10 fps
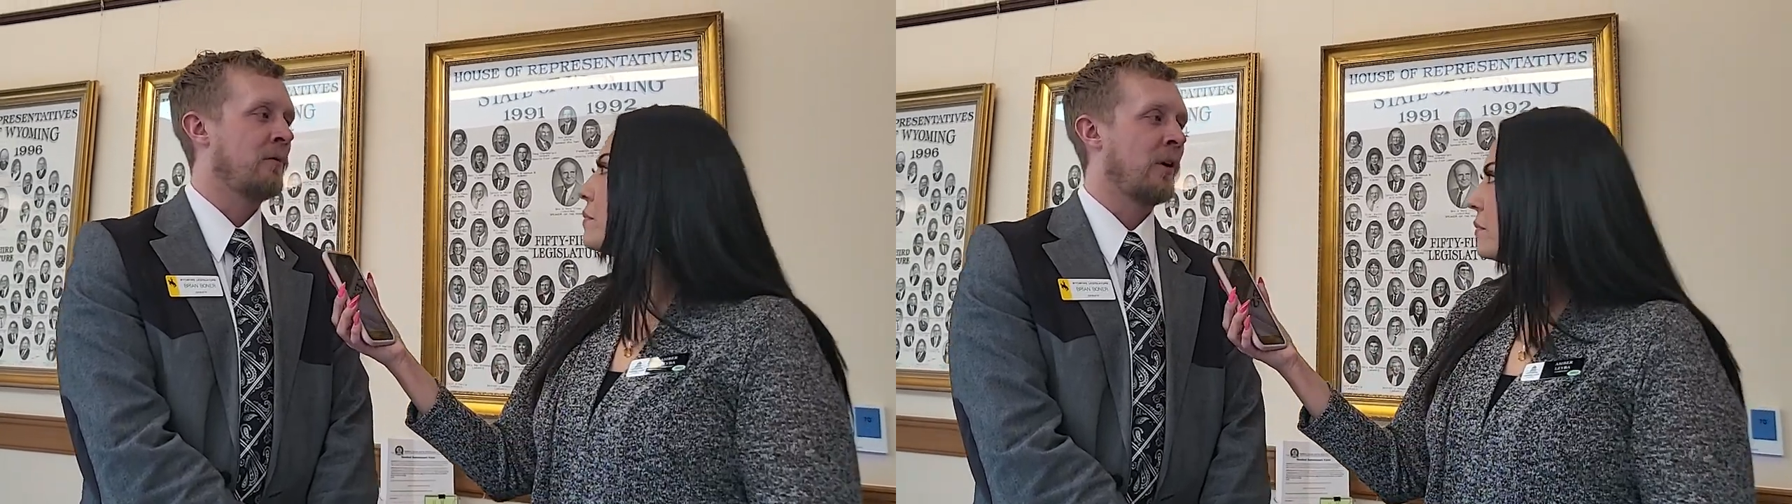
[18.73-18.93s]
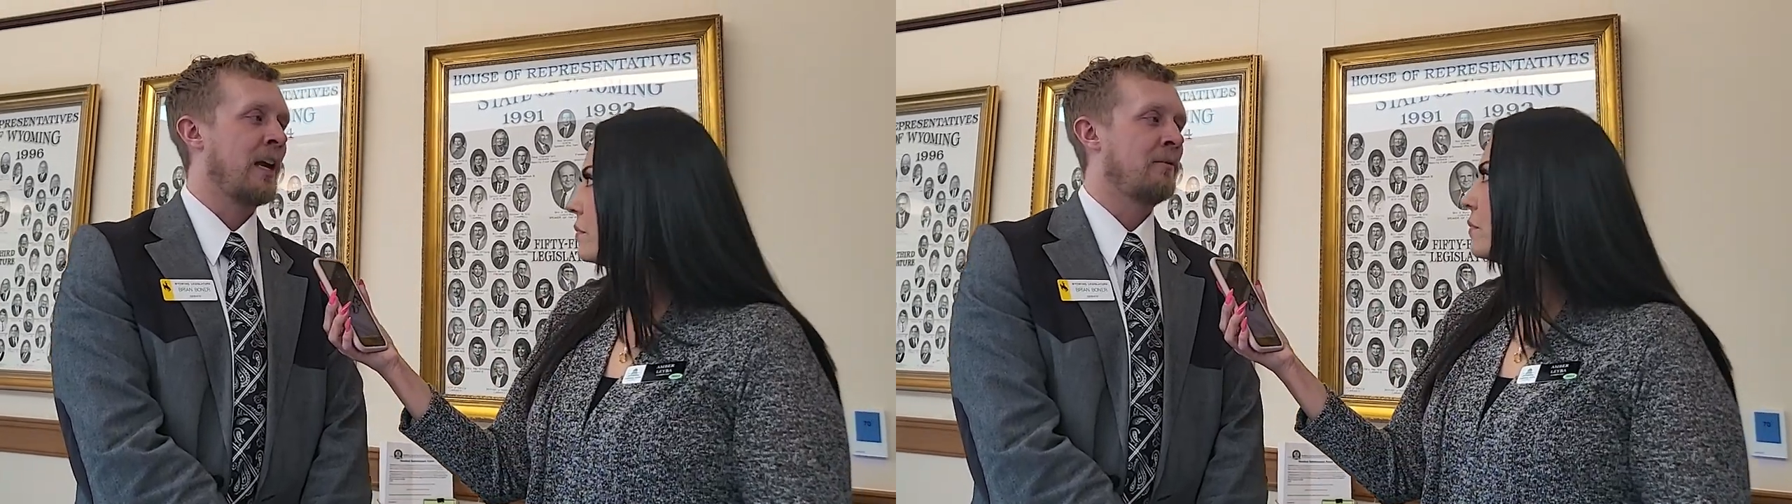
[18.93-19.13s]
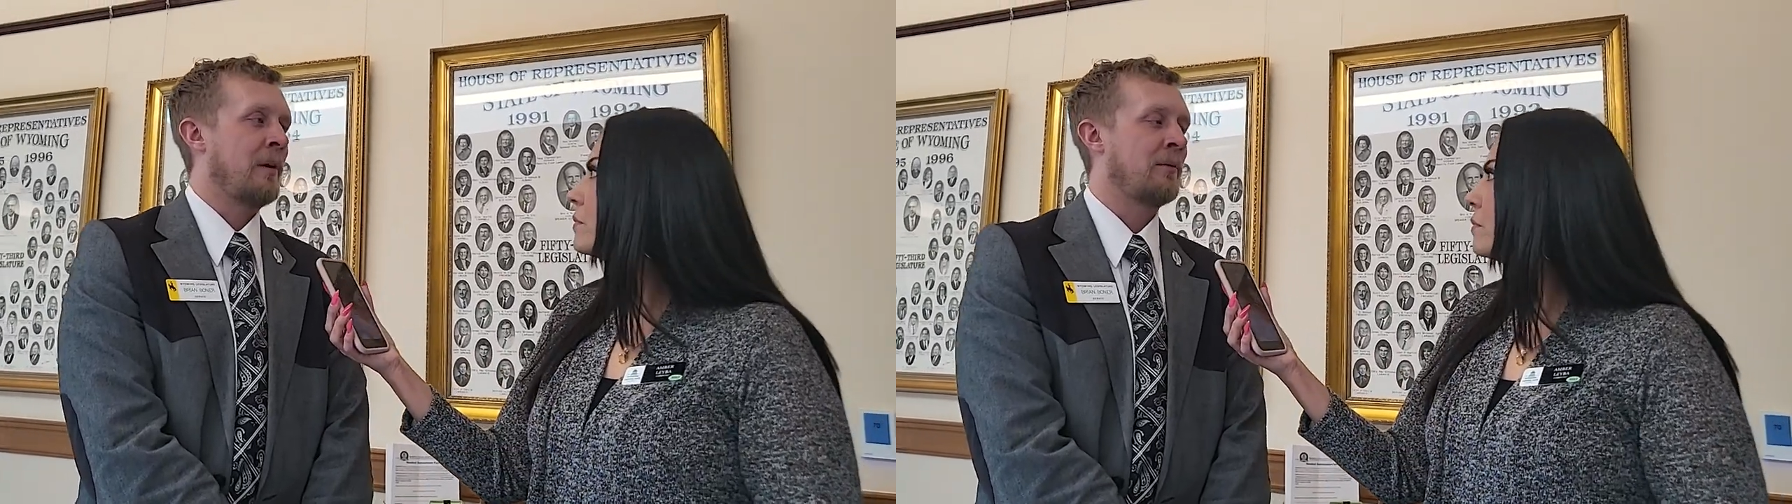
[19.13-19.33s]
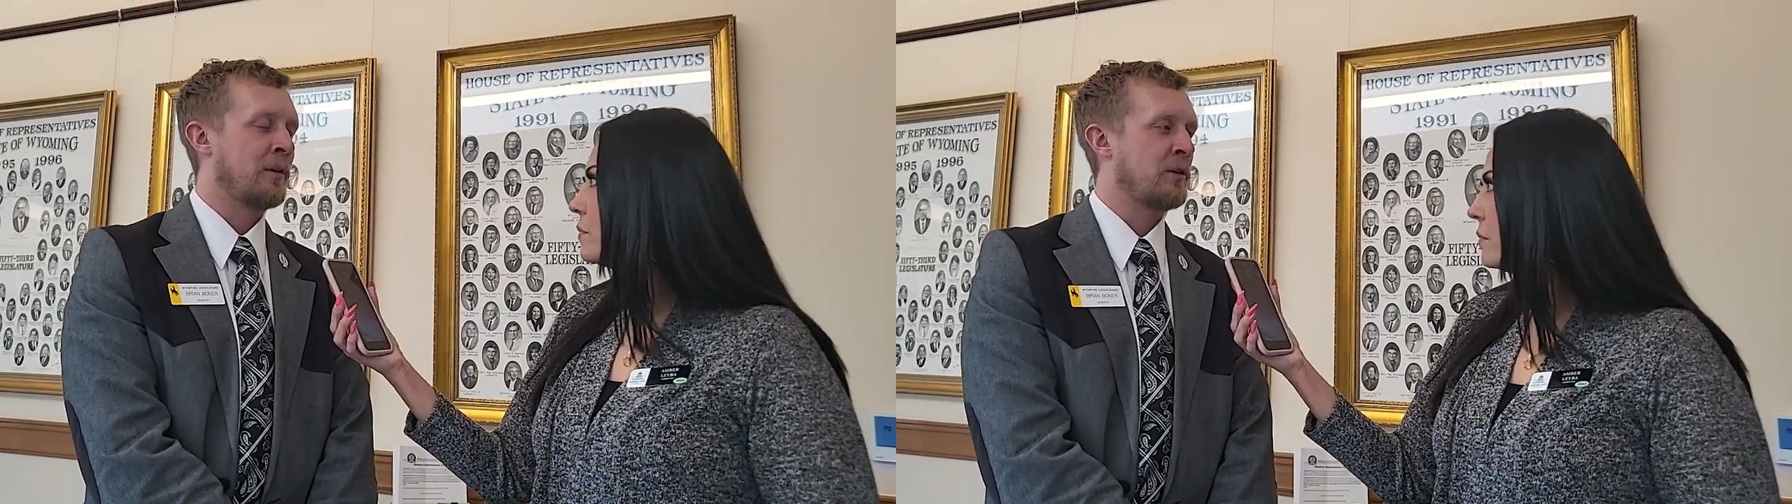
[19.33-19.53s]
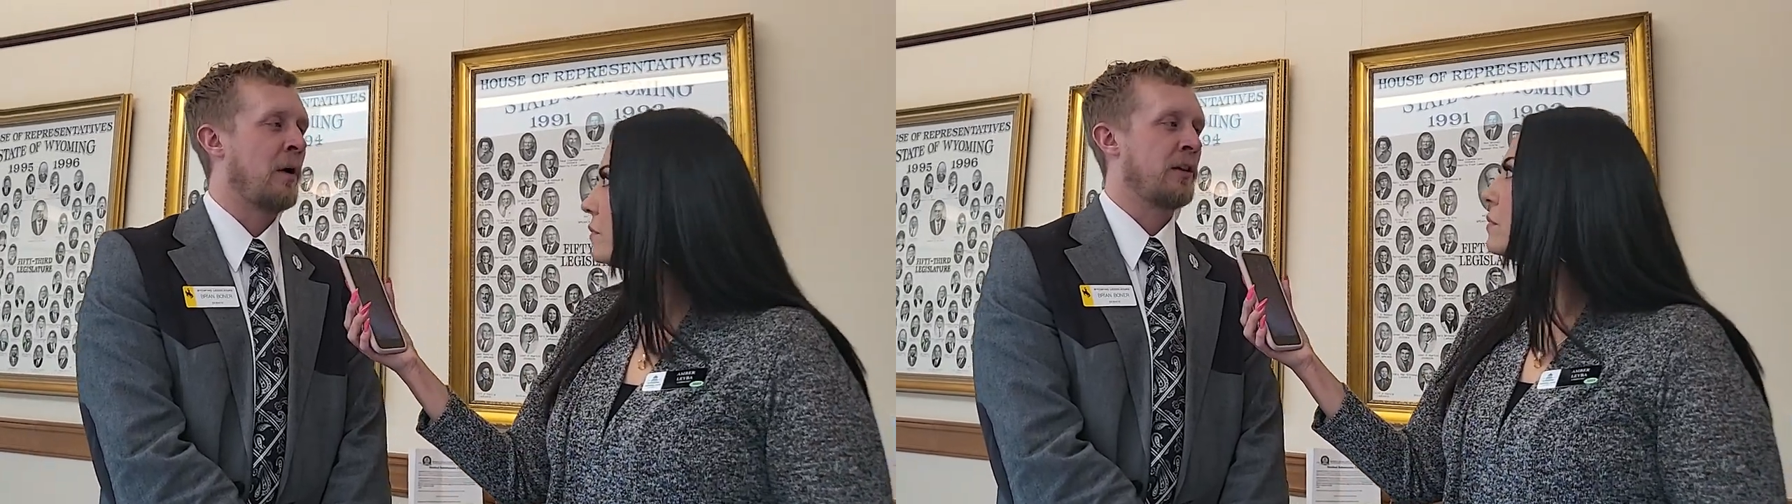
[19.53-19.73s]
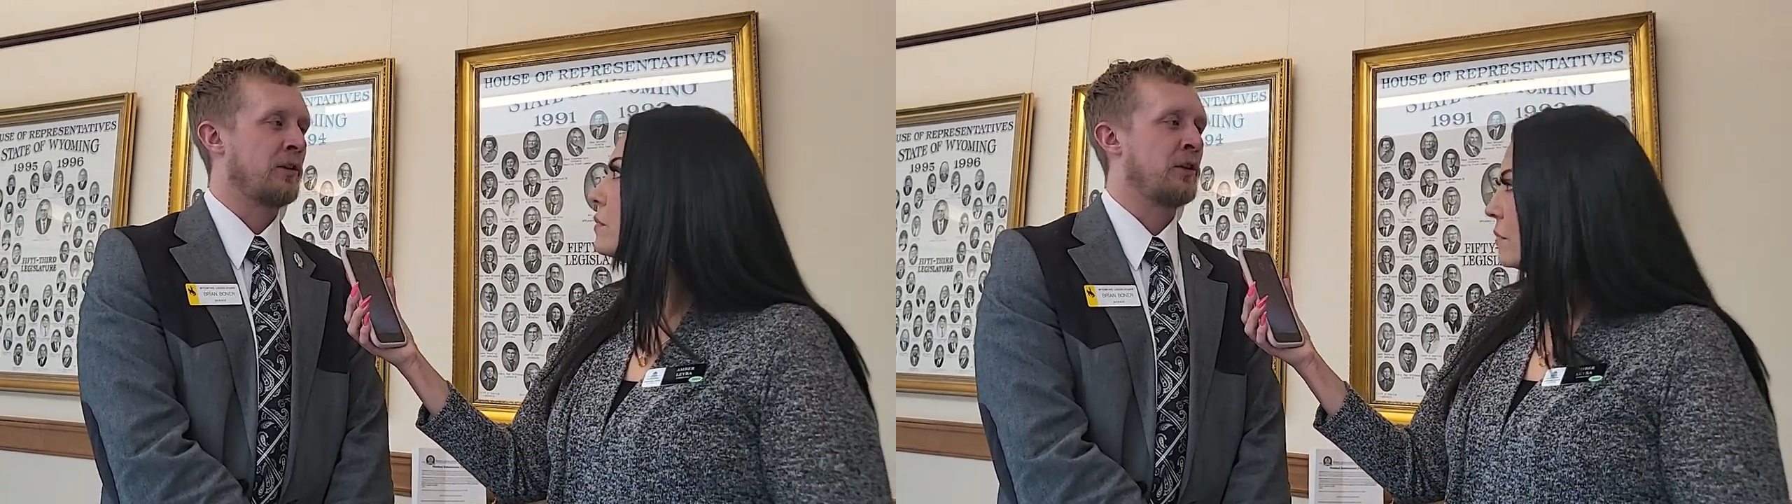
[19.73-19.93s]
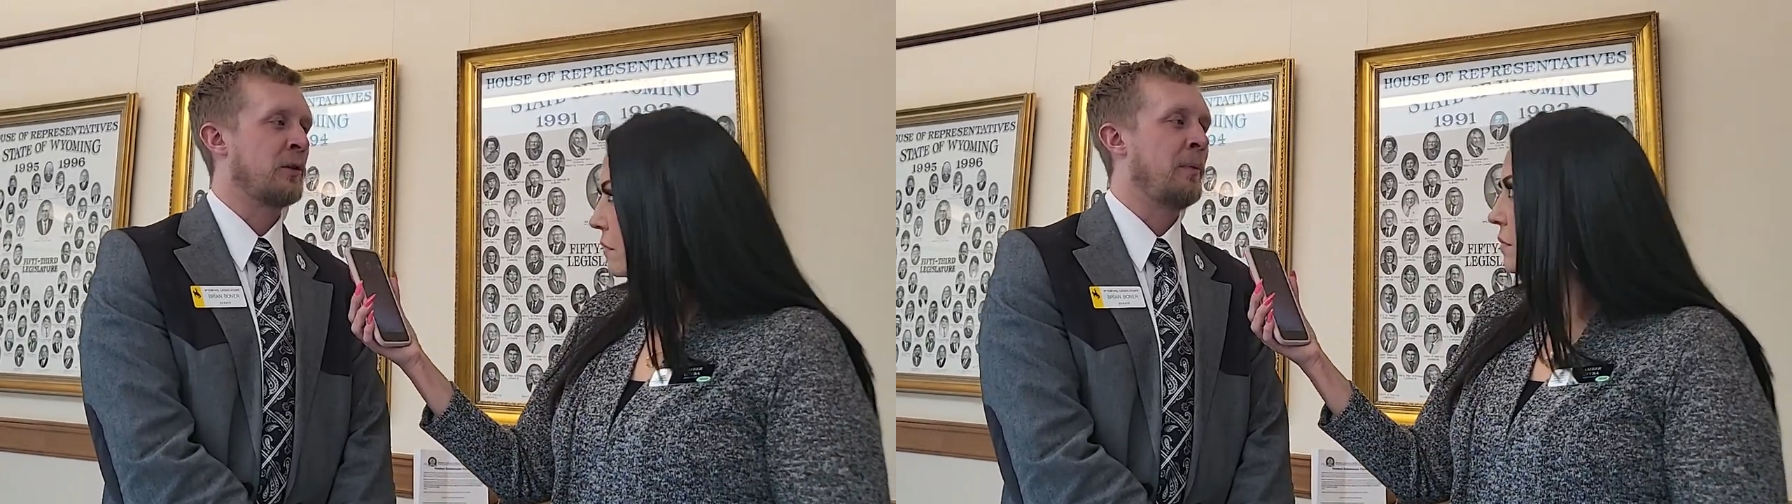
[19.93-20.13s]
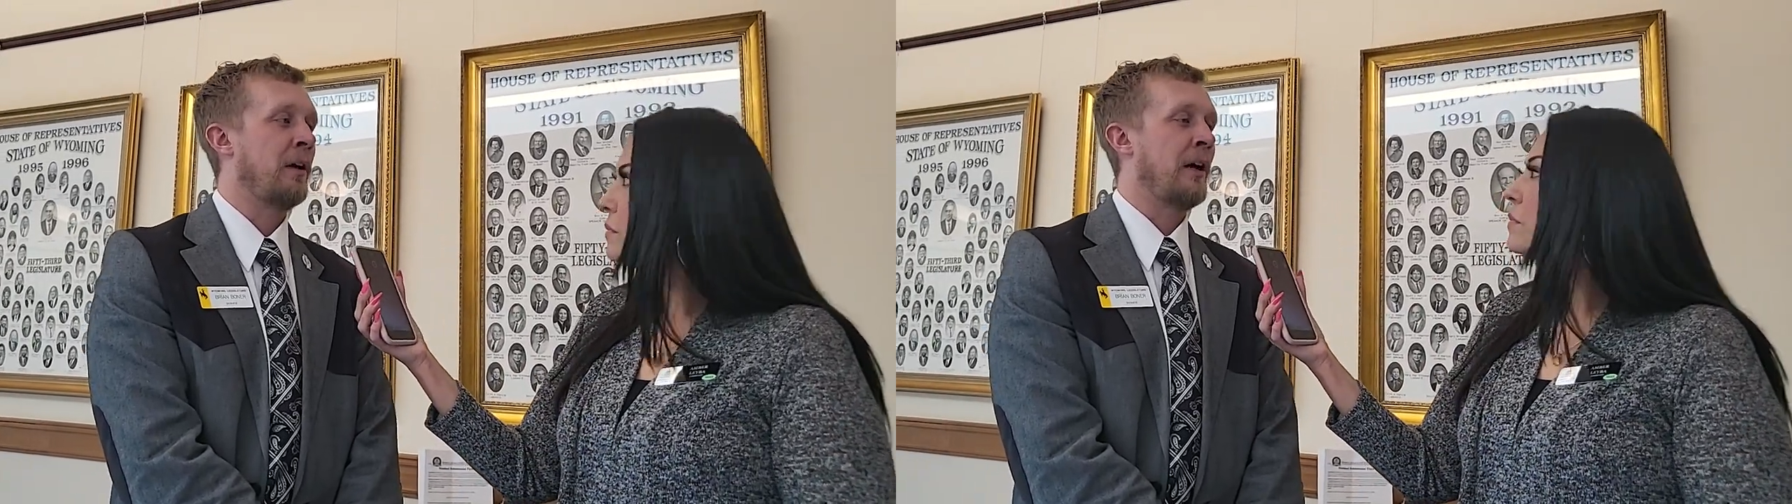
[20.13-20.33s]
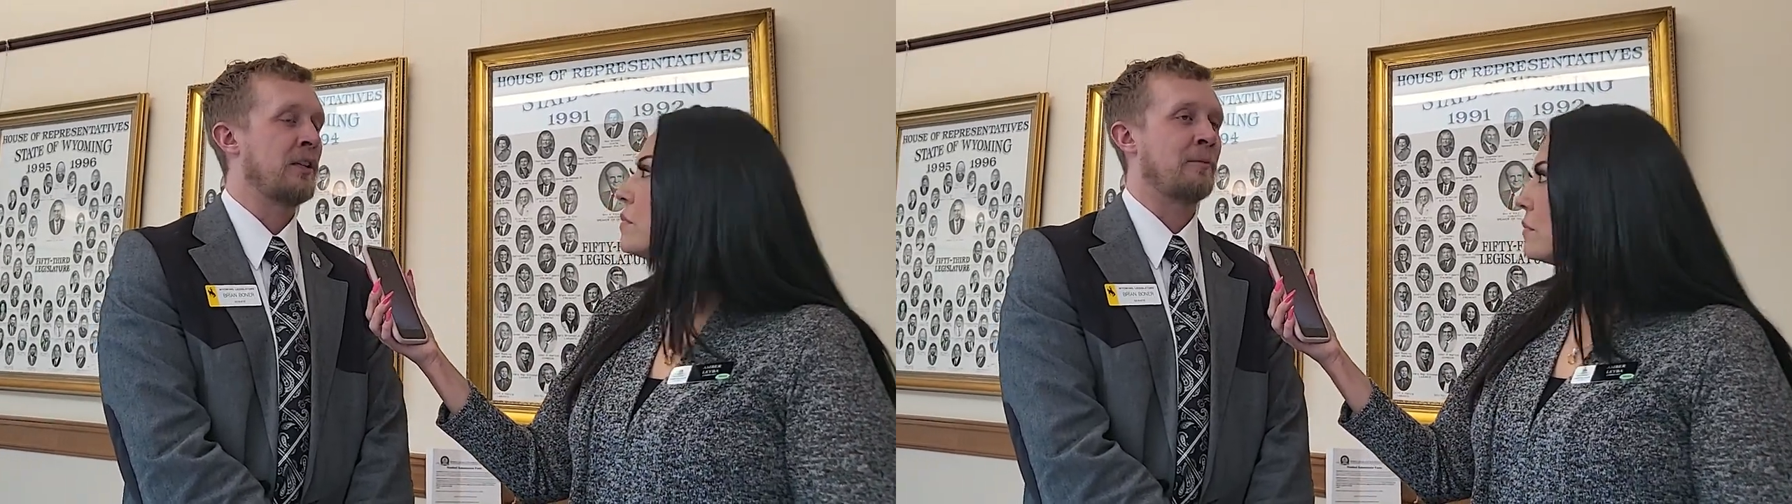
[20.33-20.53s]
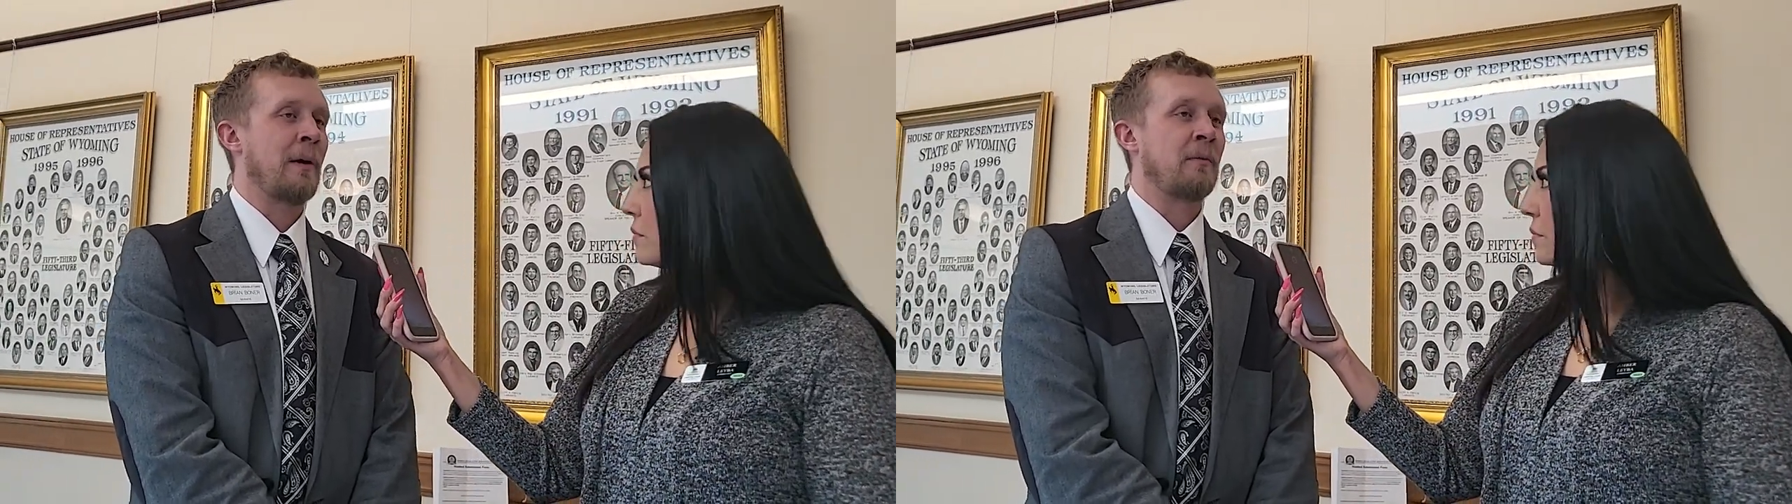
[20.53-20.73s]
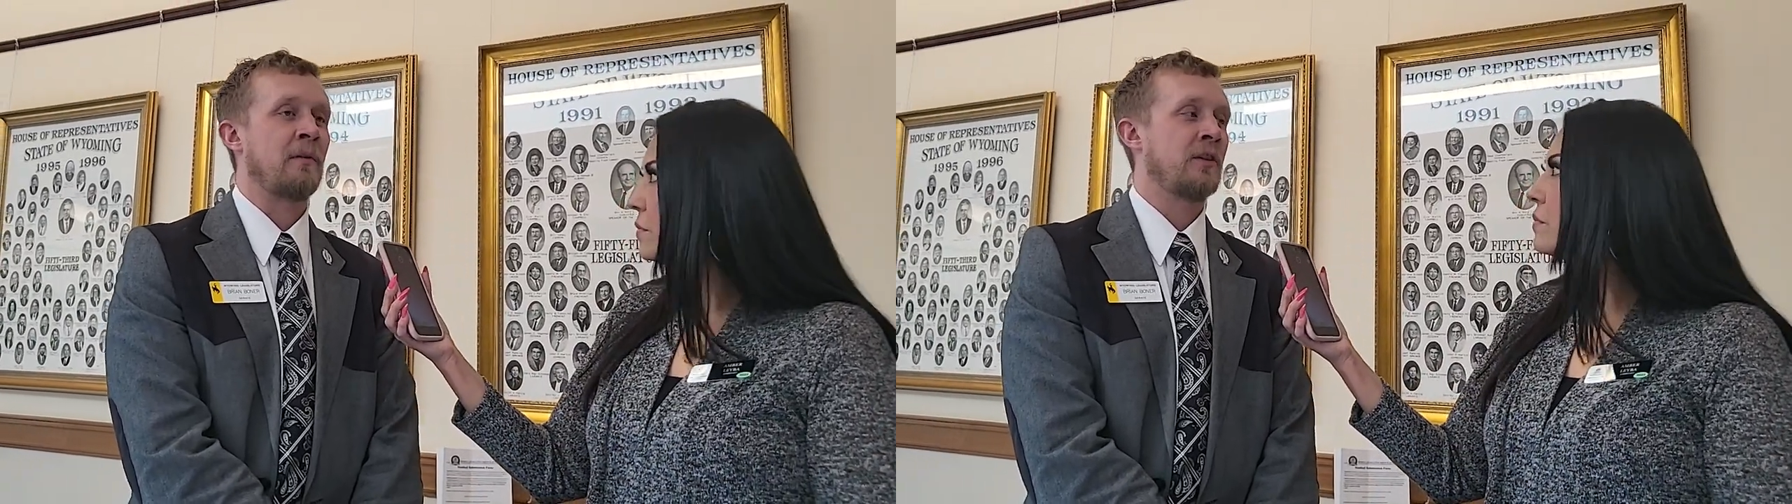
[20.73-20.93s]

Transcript: glad to be able to sponsor this bill as a member